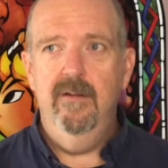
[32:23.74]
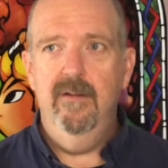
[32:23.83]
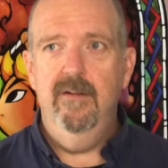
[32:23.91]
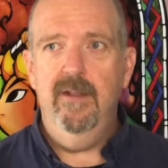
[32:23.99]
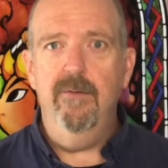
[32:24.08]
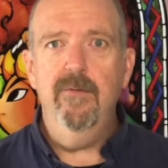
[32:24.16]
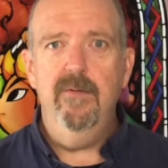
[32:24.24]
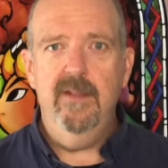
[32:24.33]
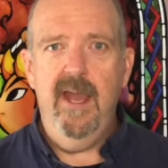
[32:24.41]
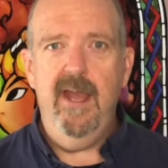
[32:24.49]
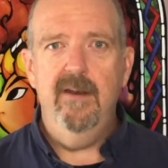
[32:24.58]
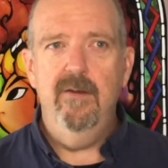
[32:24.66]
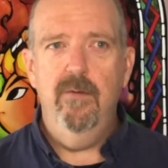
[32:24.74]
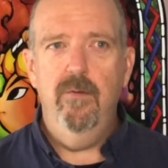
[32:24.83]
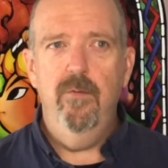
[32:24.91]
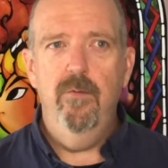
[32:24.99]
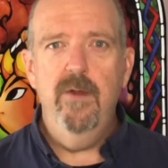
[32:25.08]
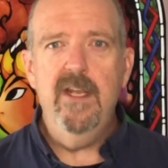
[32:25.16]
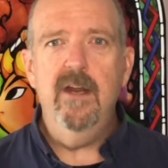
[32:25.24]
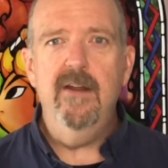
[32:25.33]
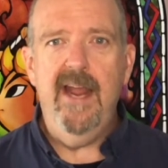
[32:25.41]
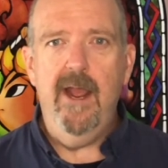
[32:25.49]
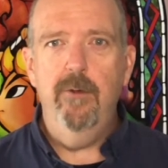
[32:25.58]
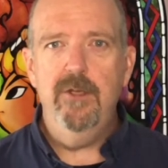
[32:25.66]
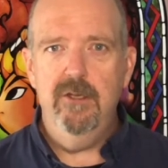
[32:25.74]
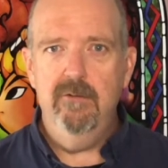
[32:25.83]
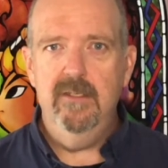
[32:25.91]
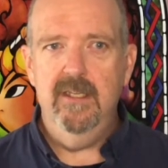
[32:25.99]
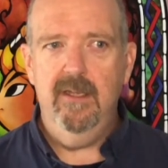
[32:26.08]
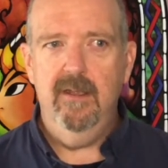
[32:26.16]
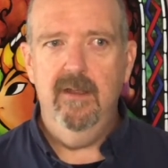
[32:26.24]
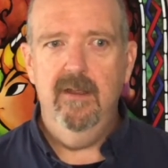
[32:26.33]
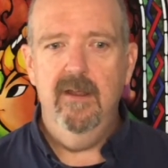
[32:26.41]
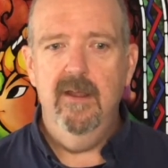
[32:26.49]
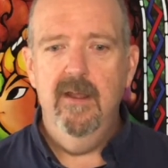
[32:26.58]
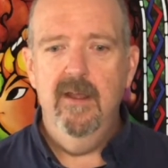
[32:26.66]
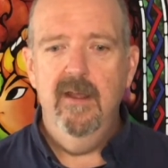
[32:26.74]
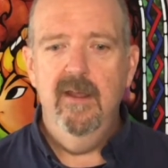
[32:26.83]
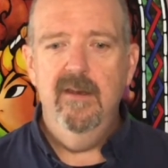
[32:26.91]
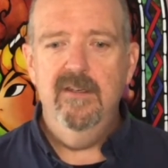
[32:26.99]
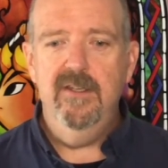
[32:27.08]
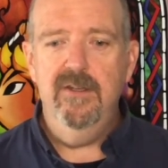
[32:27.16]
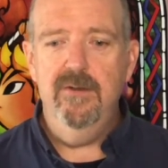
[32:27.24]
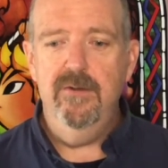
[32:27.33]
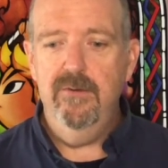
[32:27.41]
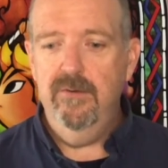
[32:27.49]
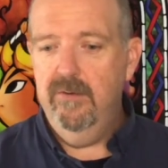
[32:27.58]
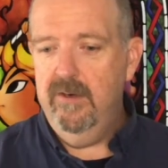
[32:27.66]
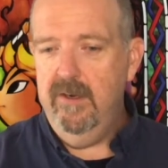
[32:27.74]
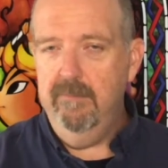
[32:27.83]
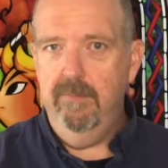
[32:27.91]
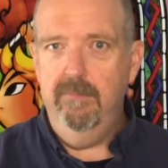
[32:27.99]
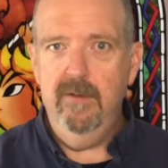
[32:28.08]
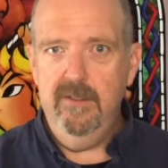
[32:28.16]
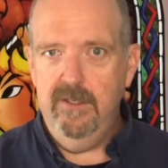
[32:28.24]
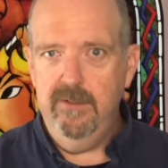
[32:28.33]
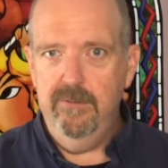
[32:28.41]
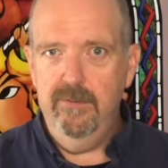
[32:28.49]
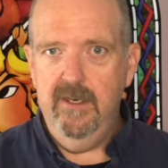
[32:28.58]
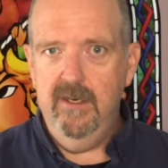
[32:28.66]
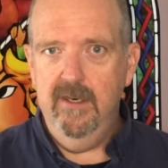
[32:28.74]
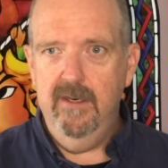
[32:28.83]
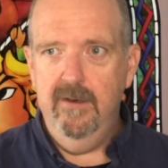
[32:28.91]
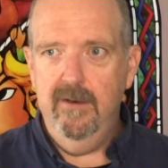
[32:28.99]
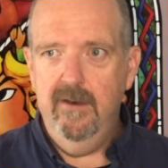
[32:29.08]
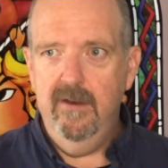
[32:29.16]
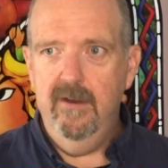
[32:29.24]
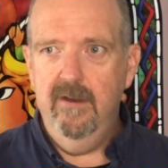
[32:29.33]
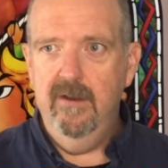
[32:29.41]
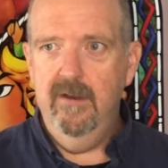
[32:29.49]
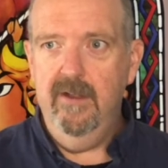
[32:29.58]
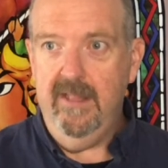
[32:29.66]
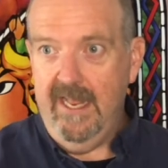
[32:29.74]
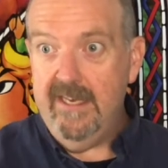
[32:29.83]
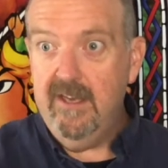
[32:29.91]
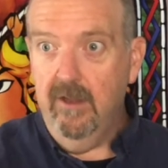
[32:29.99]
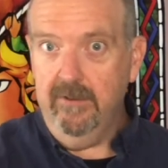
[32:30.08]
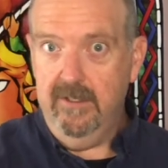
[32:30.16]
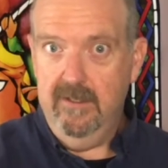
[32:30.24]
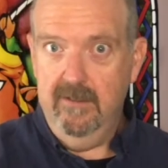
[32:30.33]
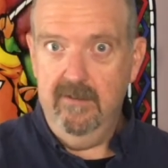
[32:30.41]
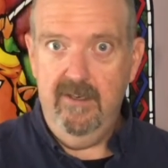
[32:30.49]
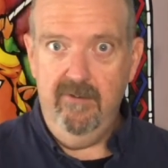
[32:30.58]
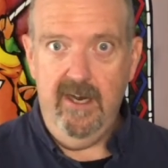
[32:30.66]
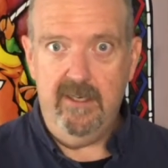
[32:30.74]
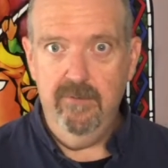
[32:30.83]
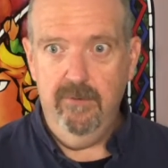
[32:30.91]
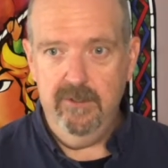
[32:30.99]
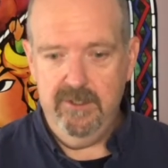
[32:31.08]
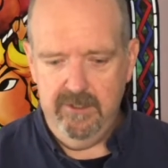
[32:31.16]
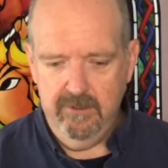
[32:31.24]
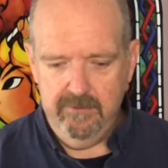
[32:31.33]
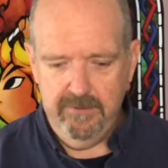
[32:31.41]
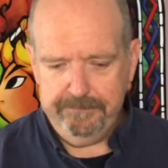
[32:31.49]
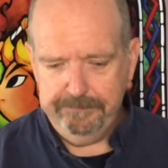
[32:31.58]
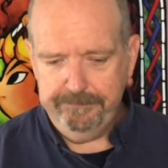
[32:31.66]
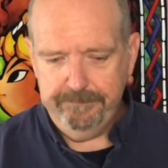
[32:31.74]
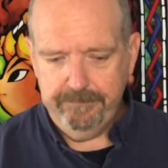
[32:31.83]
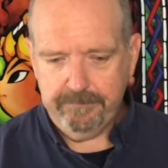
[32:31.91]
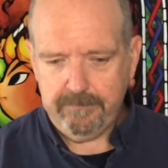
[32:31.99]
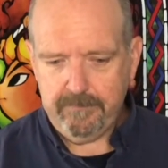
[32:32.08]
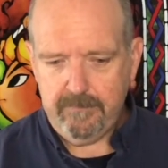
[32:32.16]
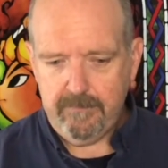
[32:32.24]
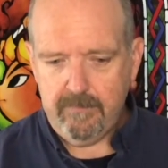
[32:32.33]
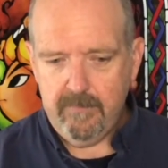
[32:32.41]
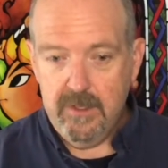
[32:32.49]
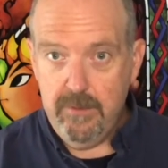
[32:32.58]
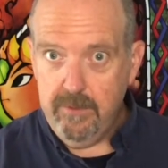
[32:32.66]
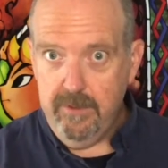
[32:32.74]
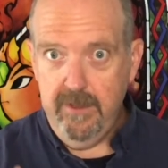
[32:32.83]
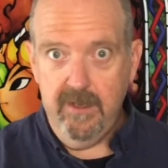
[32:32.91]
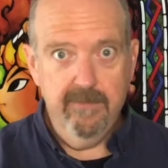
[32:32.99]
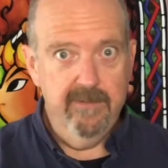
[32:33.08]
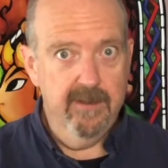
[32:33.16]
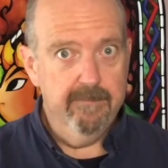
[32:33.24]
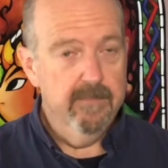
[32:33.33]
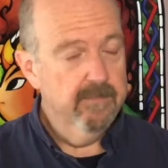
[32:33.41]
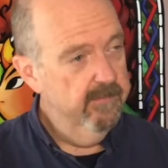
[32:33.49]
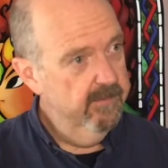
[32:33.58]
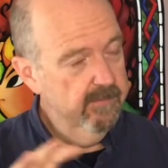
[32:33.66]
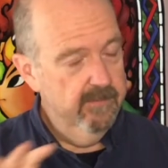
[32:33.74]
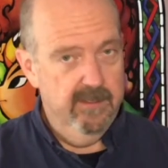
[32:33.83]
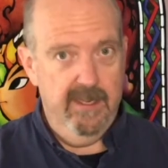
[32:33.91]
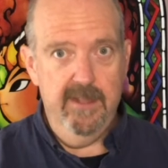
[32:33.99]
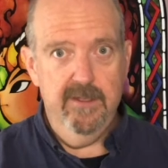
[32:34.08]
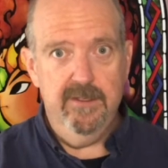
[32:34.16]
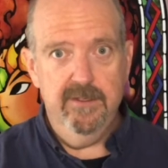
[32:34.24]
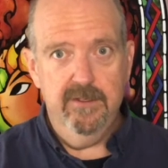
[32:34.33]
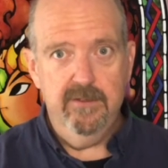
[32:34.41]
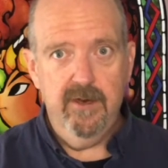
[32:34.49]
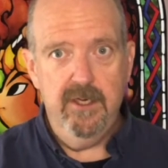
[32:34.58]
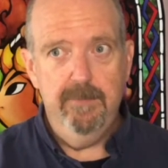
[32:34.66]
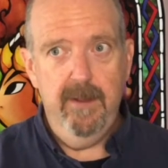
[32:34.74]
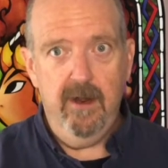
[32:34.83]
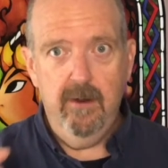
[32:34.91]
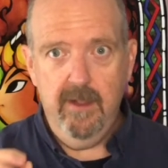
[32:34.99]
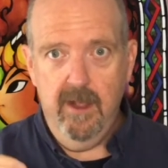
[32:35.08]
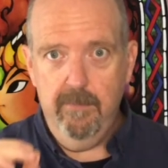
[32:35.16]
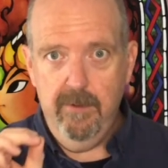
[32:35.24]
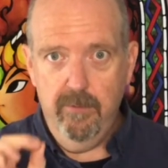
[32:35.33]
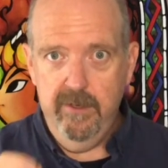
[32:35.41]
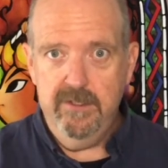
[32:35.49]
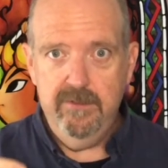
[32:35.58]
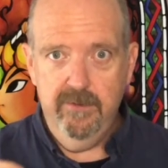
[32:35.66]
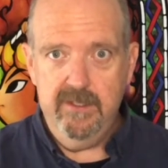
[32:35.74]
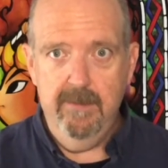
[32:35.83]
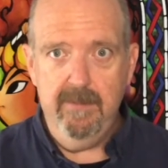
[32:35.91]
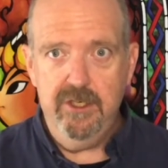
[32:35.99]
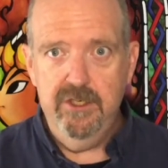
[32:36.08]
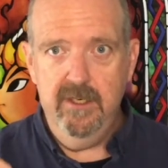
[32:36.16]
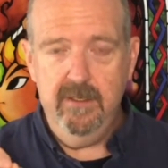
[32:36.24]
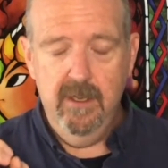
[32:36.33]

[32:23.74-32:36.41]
that we are now using to the adults direct towards children. You can think of it, again, this is a strange parallel, but once I mention it,